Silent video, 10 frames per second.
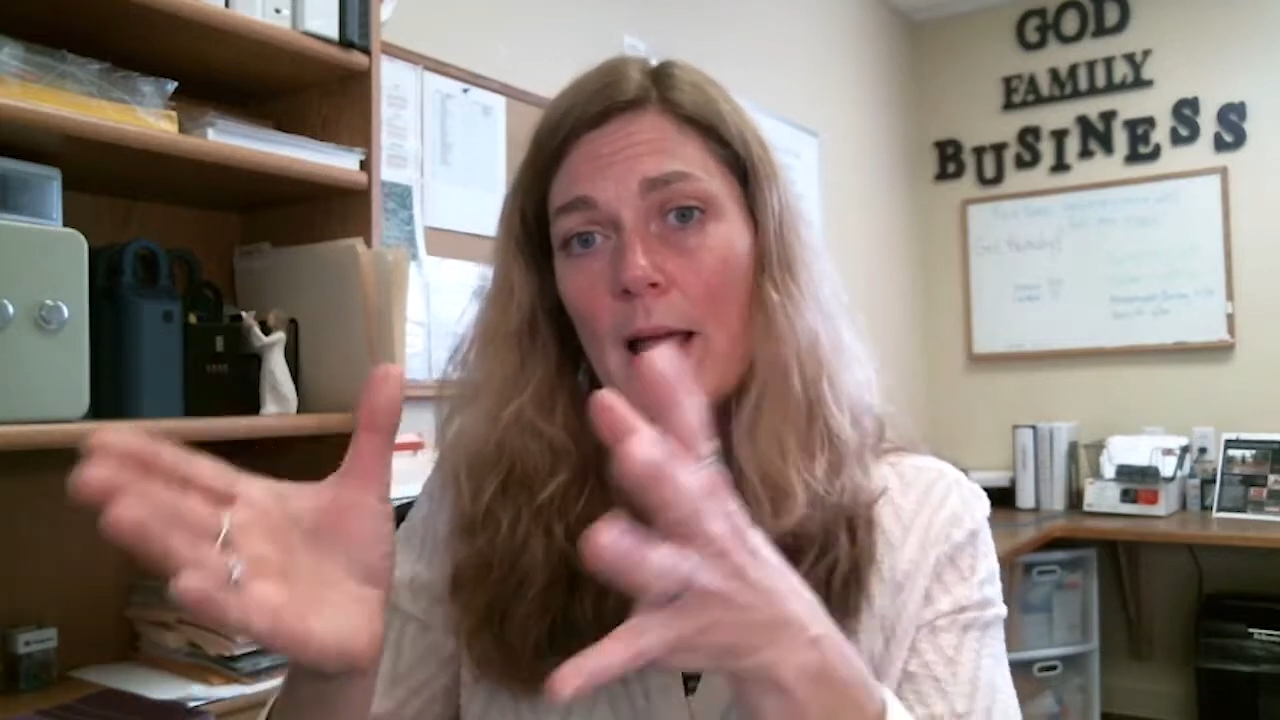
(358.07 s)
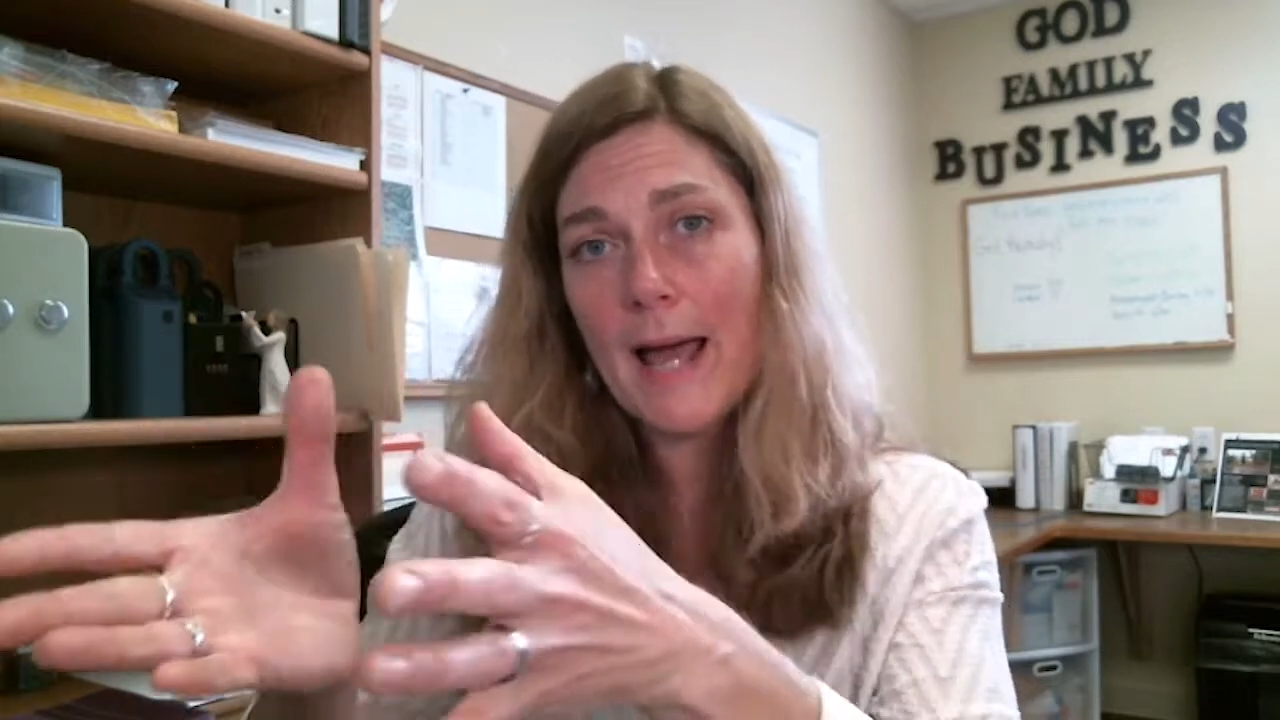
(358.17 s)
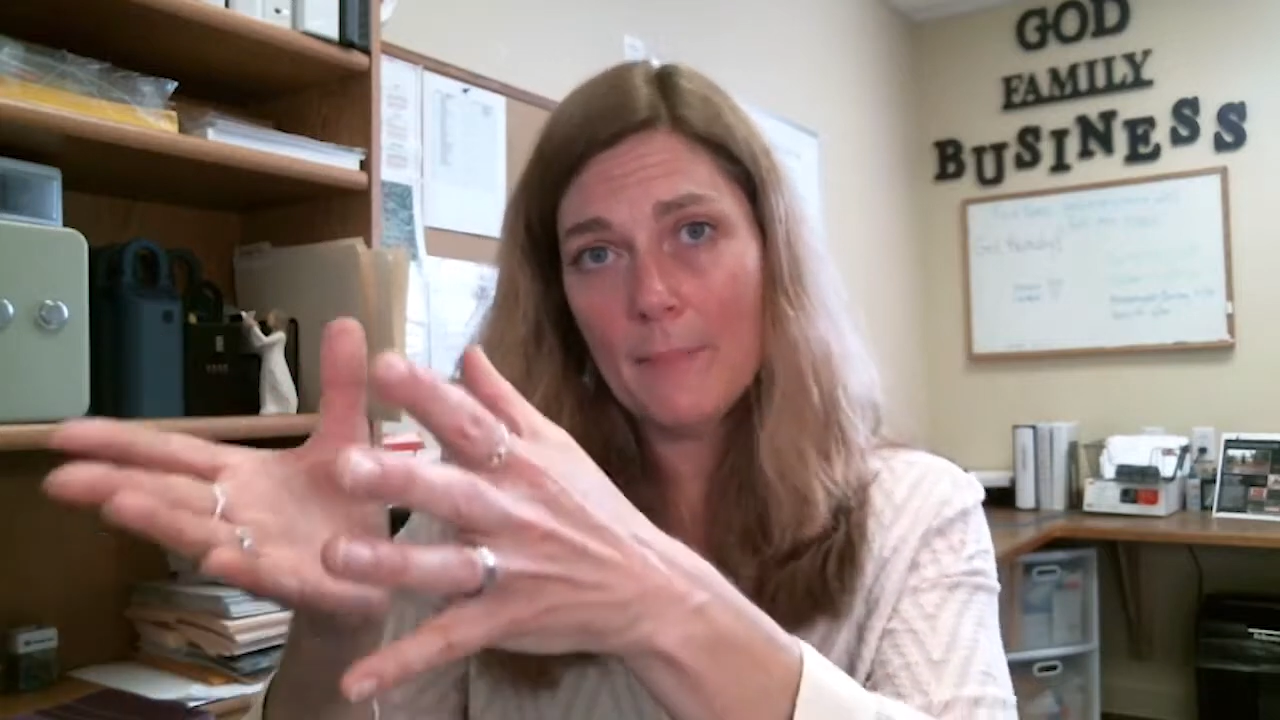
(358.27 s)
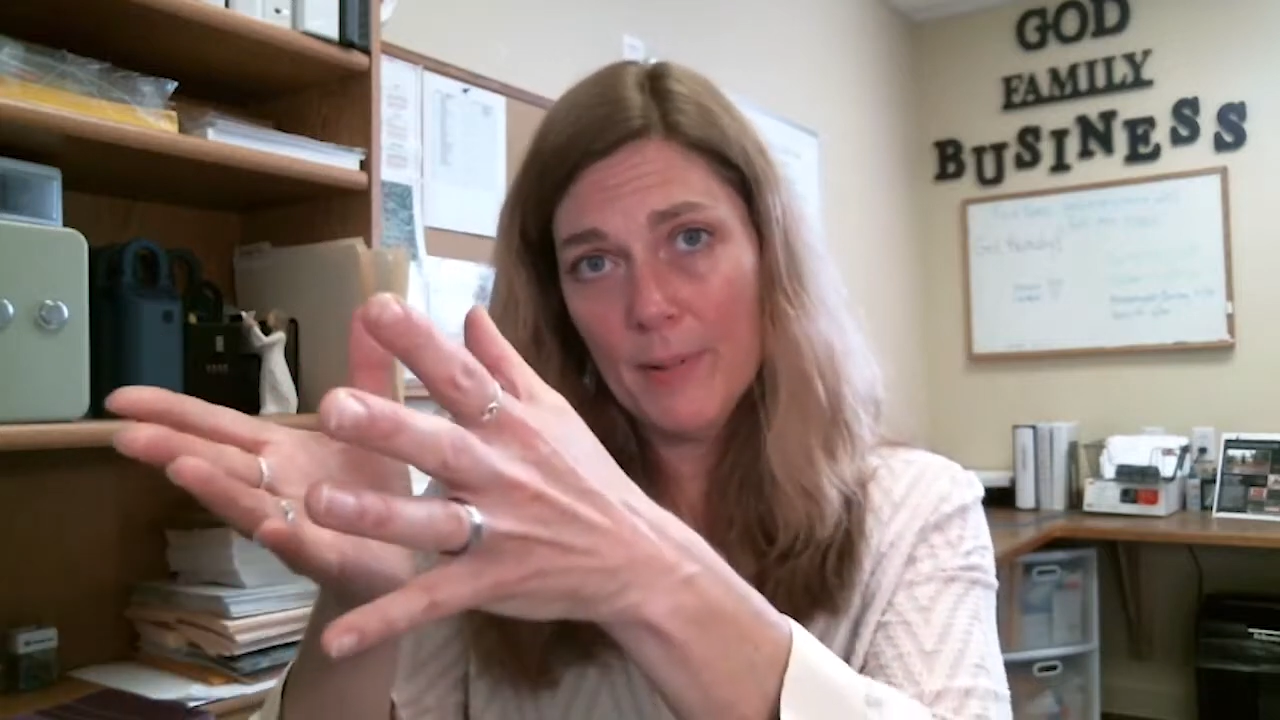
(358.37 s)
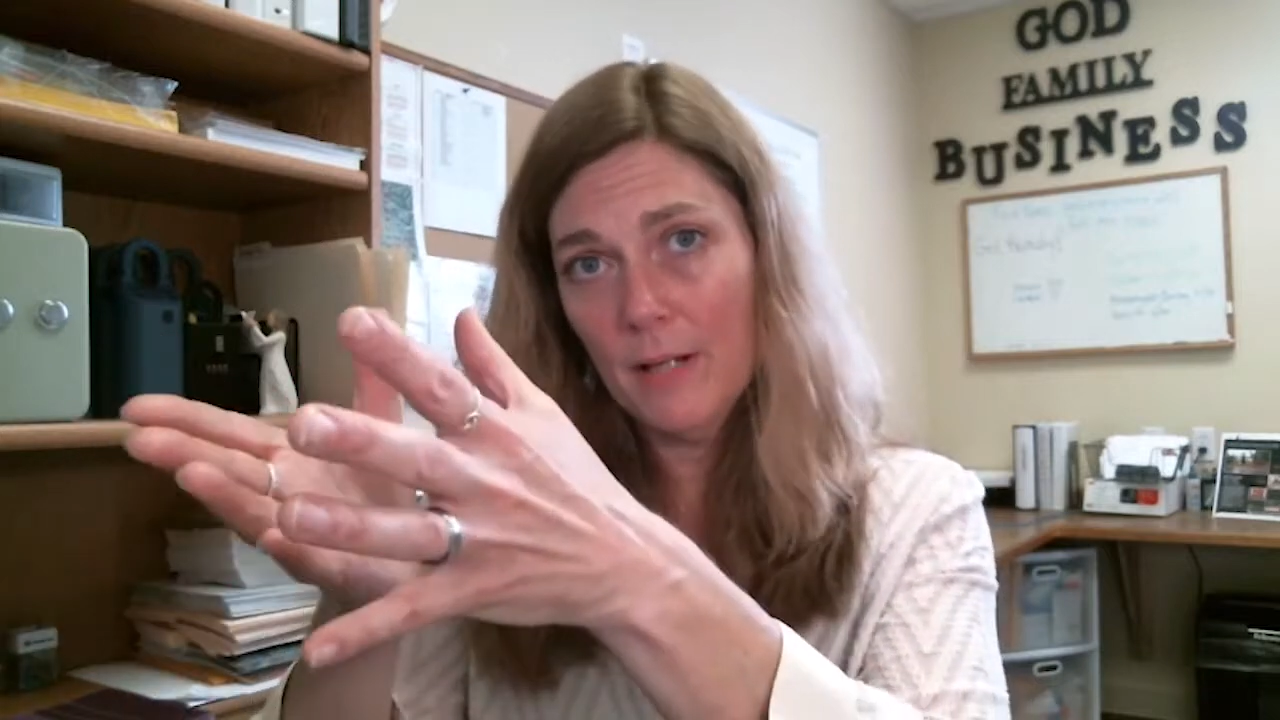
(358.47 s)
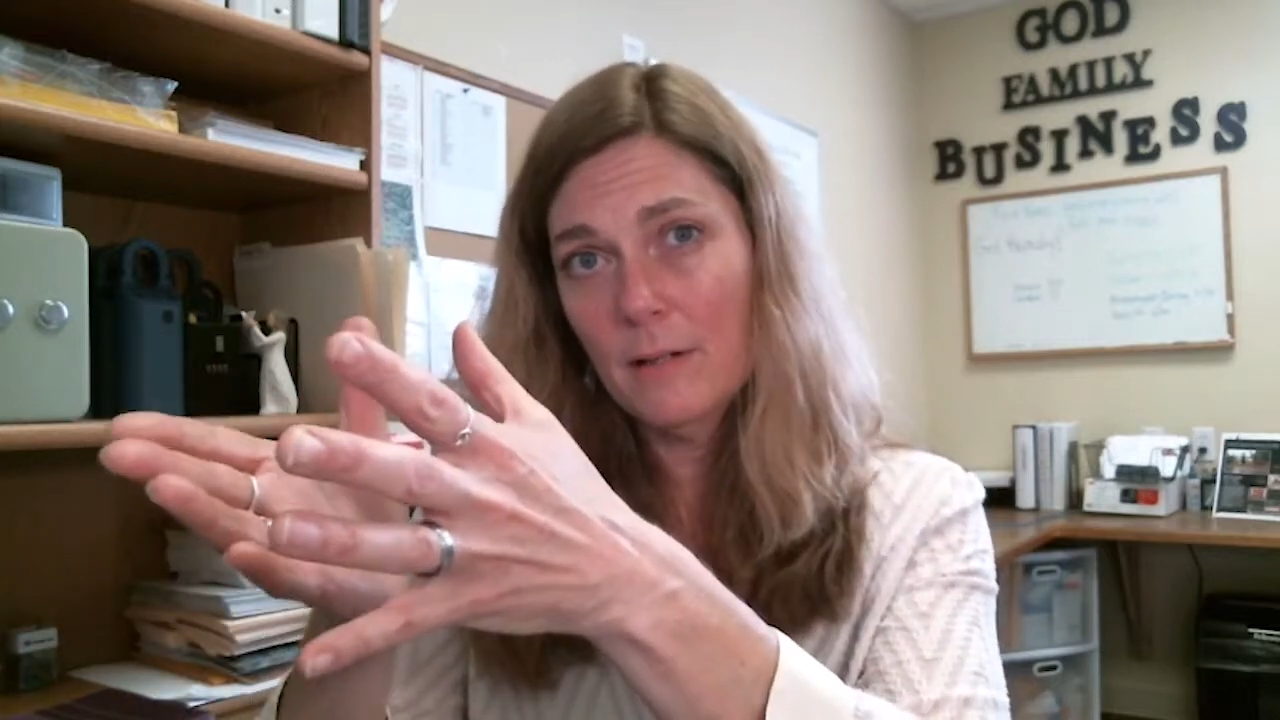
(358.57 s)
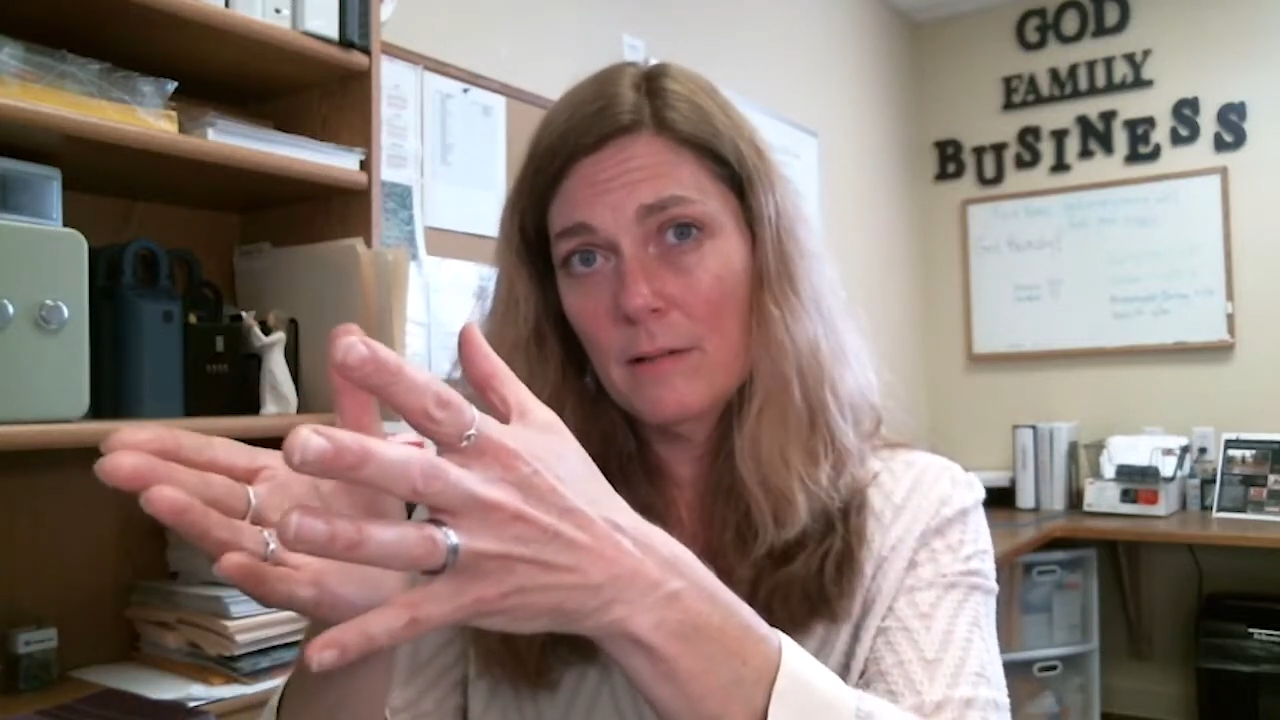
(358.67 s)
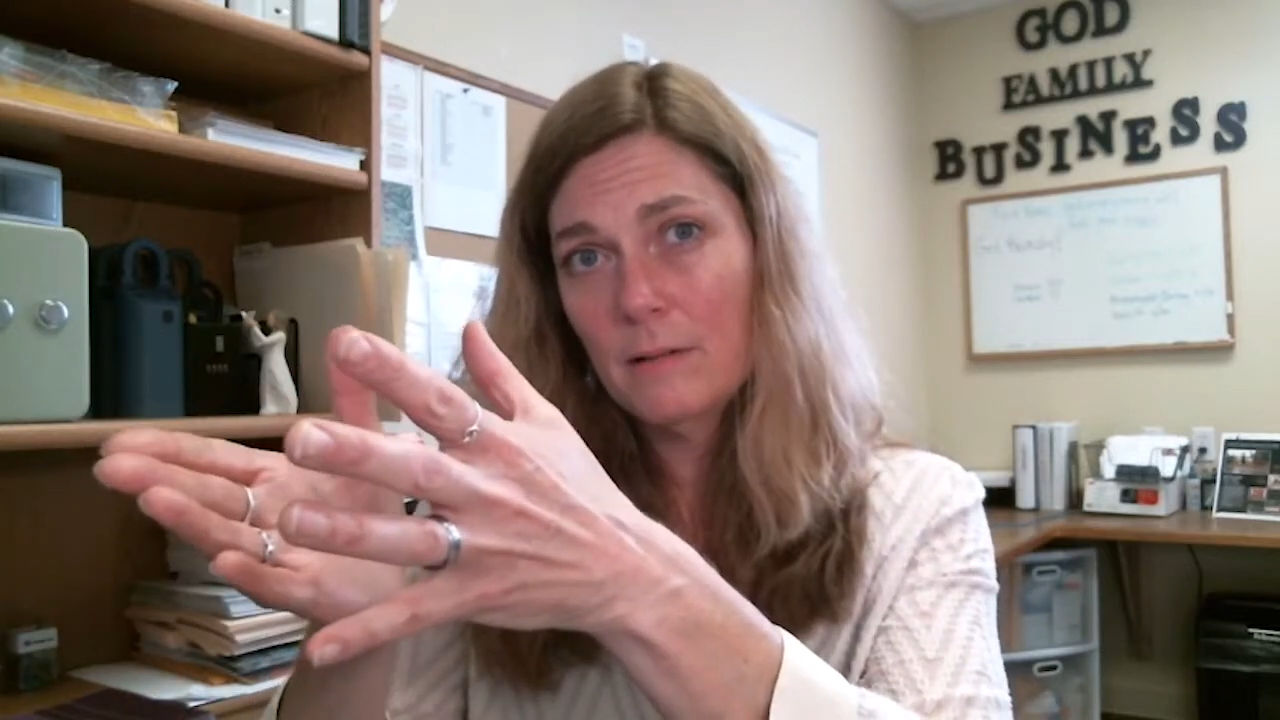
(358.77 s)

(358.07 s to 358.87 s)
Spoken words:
happen.